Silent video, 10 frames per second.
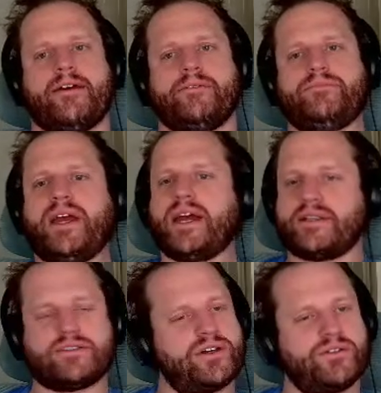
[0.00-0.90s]
Man,
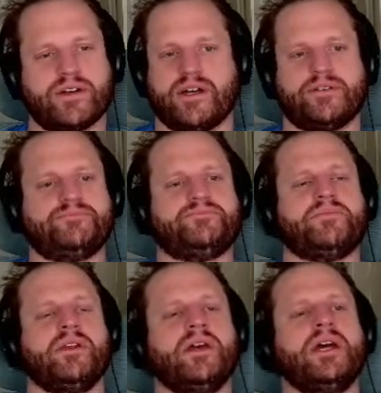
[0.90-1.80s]
so good.
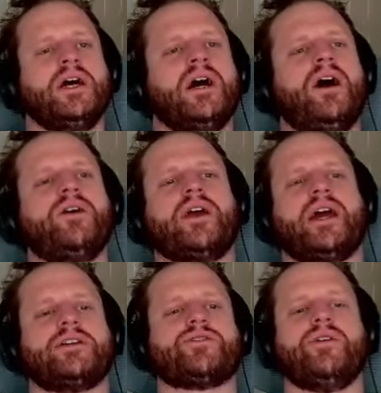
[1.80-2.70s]

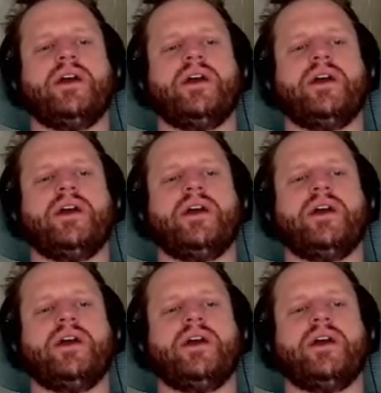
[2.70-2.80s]
Okay, so